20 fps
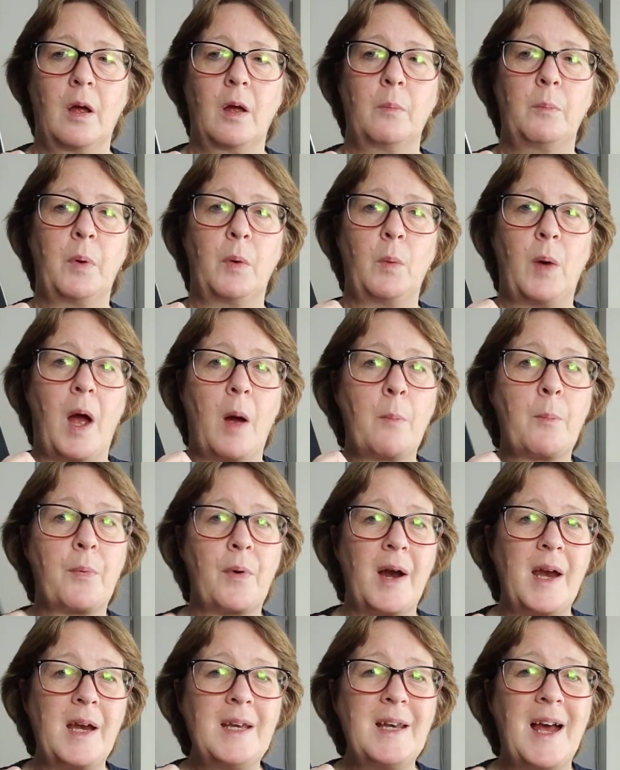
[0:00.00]
But our
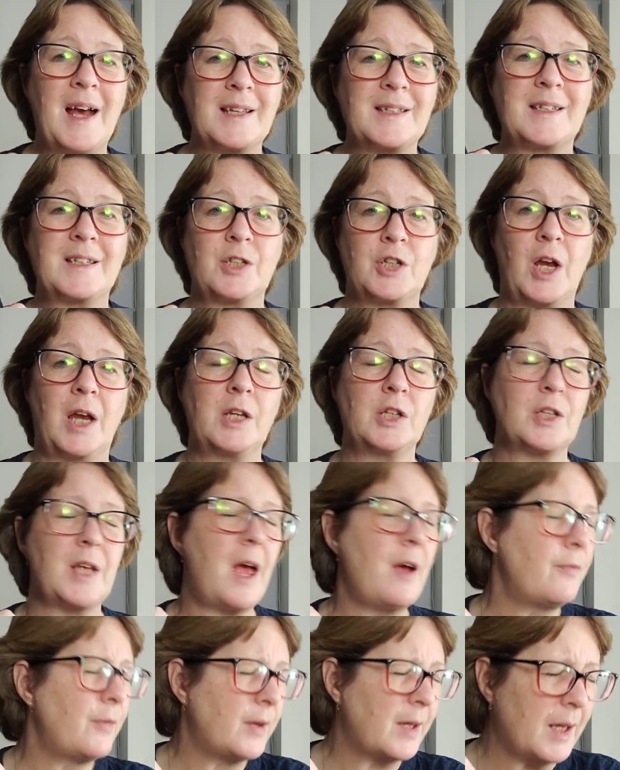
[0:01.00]
brain hasn't changed.
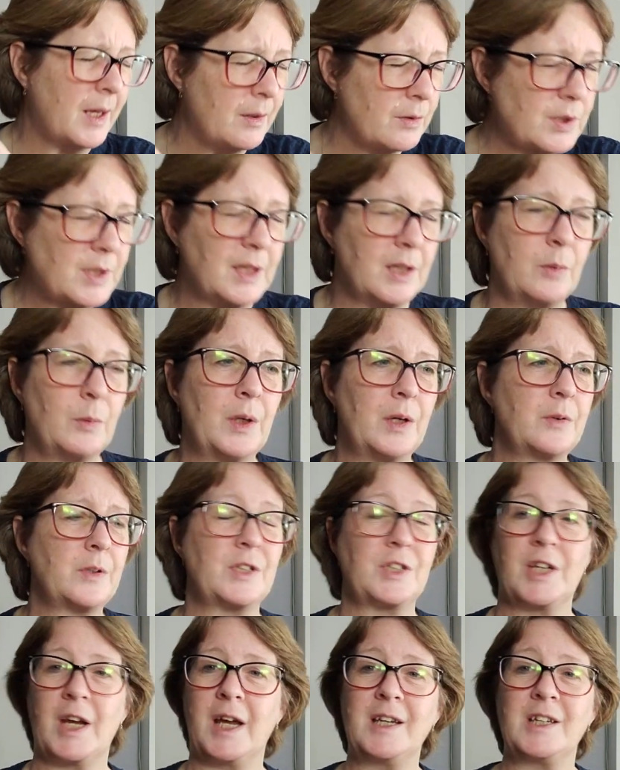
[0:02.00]
Everything else in the world has
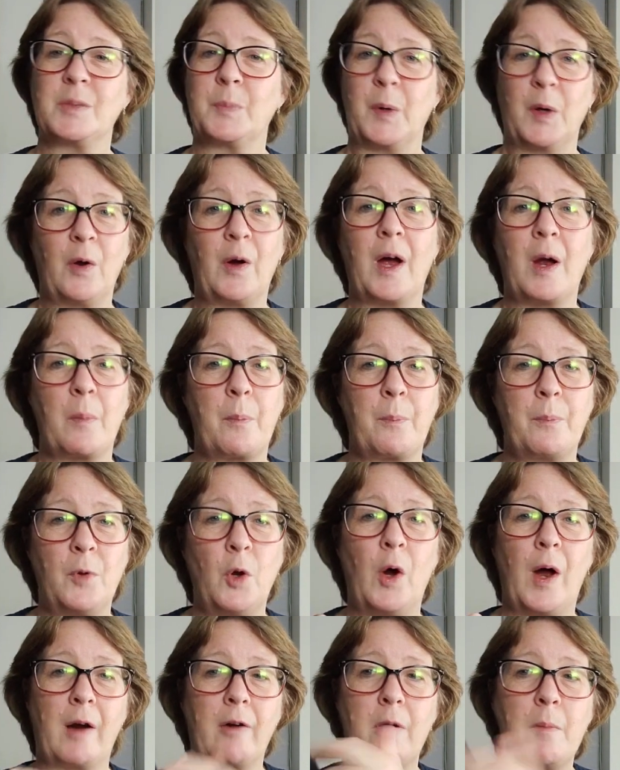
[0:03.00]
changed, but
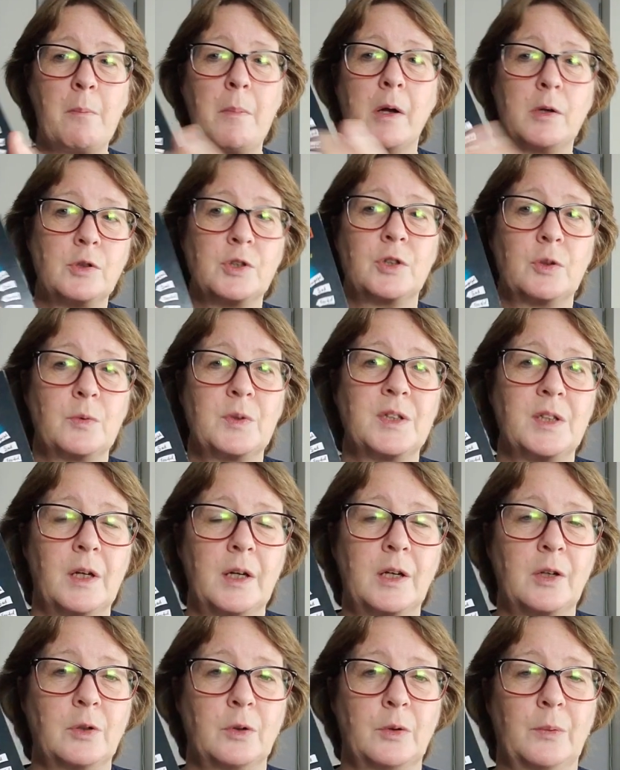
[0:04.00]
not our emotional
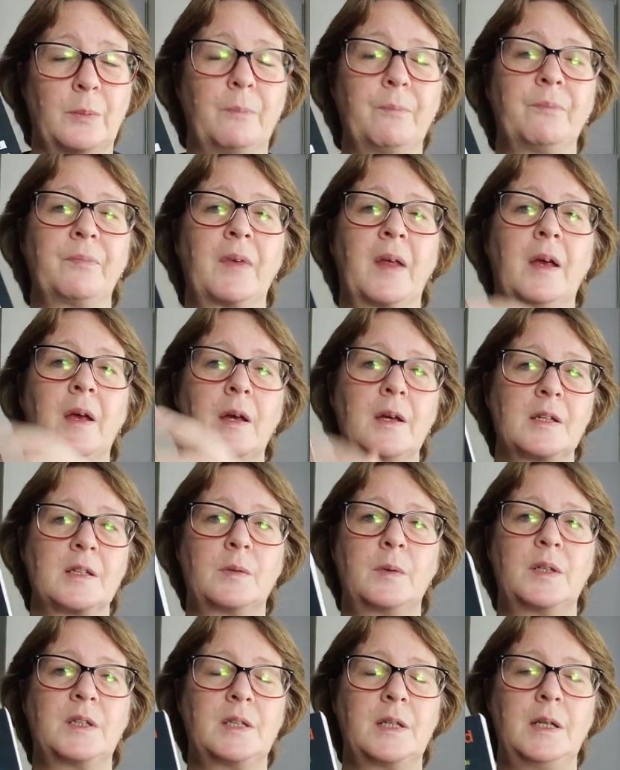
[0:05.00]
cycle. So
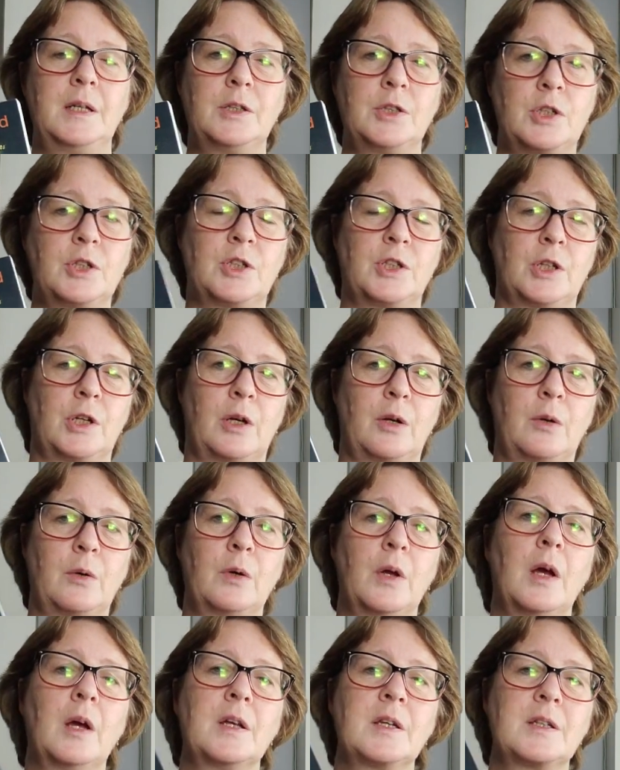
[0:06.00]
it teaches you
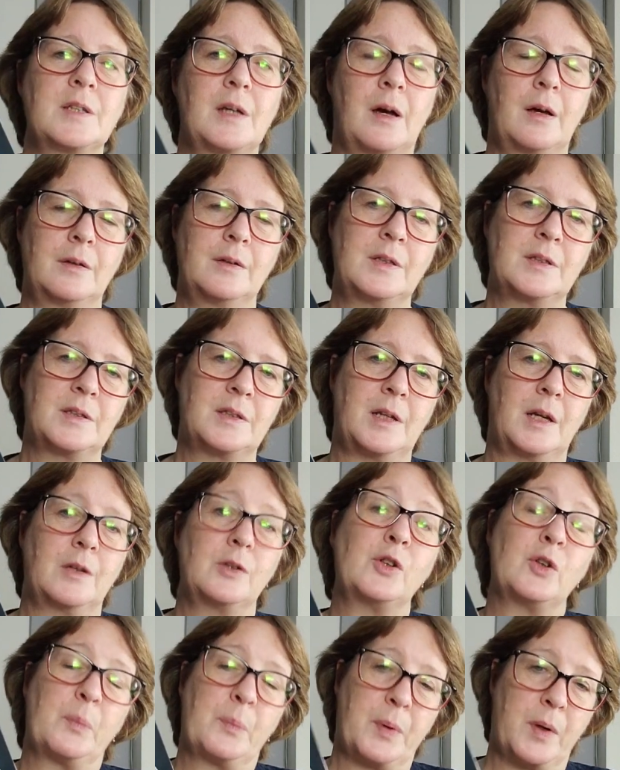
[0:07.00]
to understand
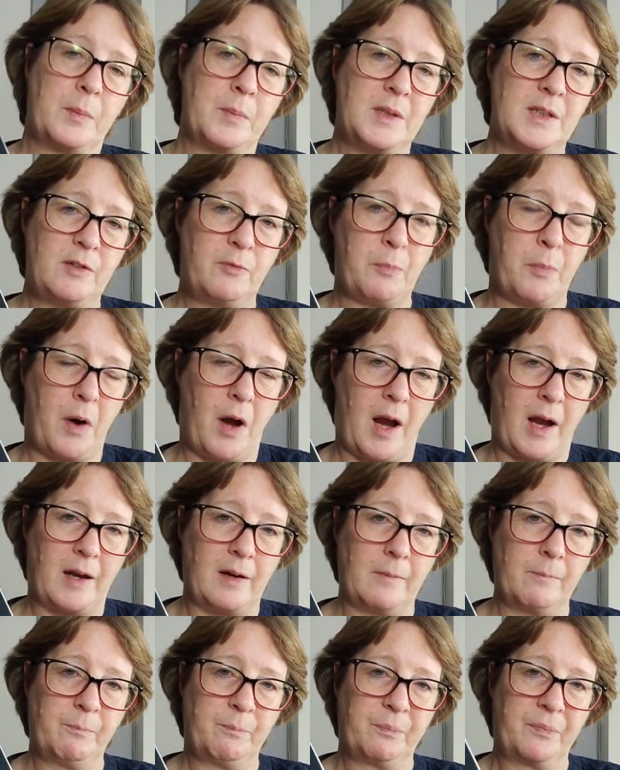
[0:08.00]
your primitive
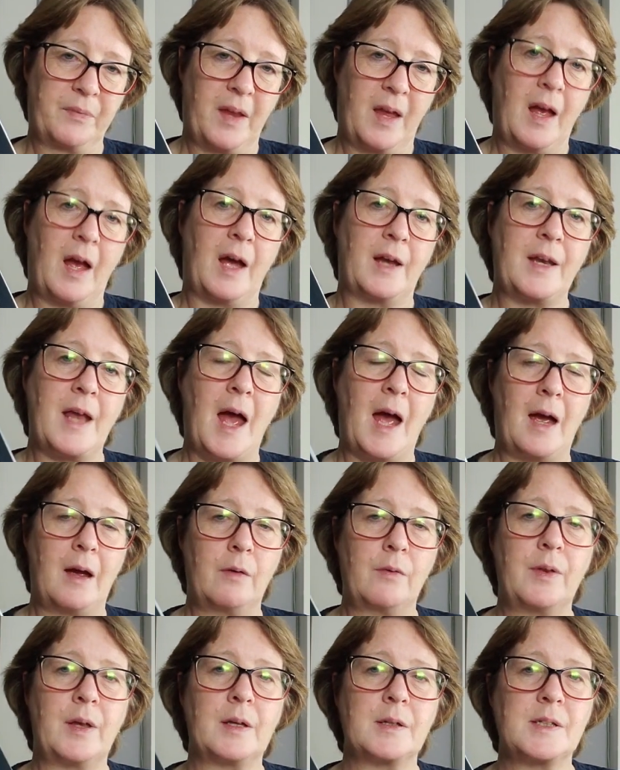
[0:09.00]
brain and
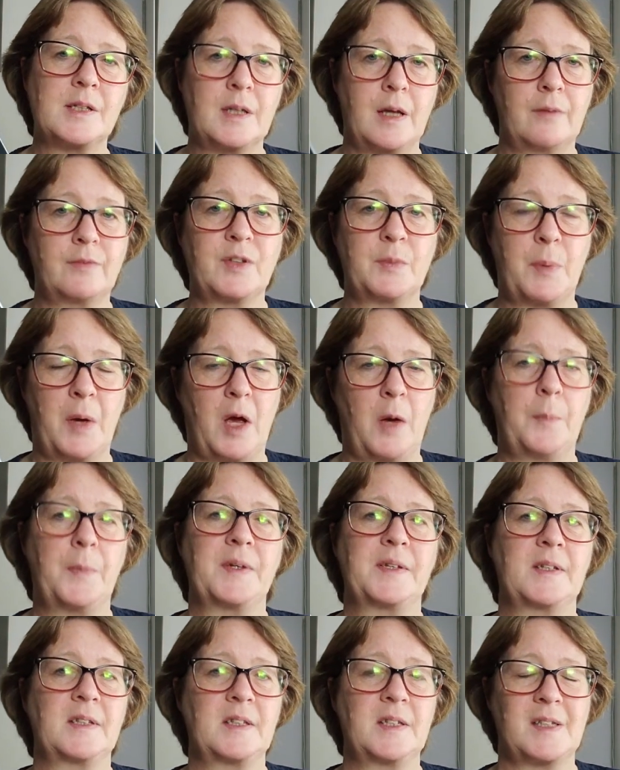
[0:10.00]
how that serves a
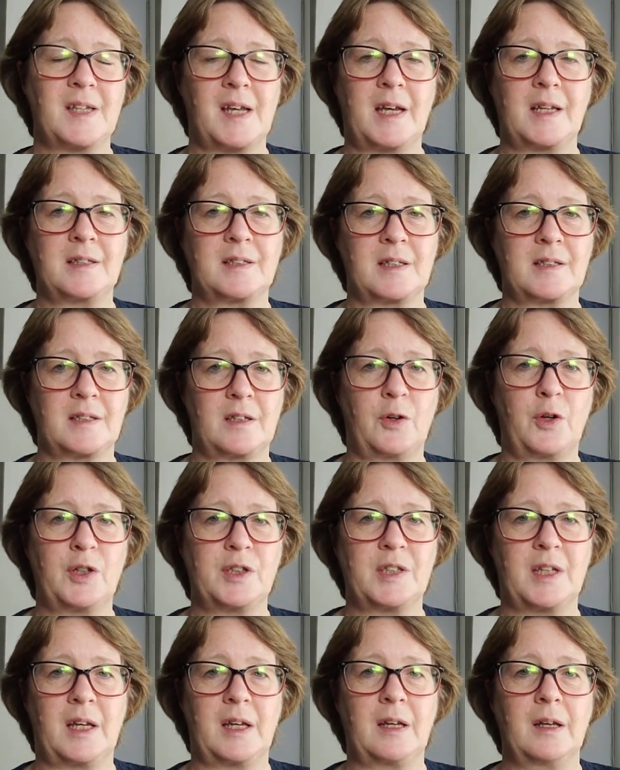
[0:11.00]
purpose in today's
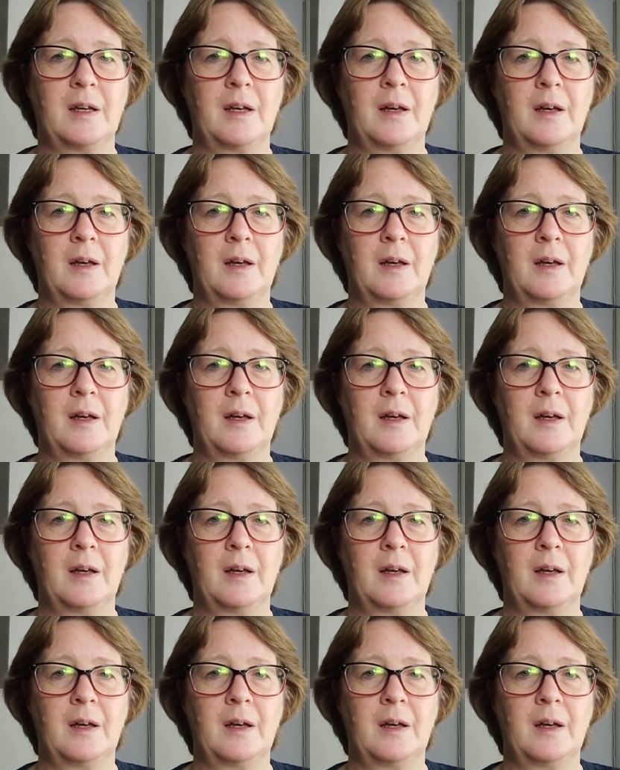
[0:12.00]
society.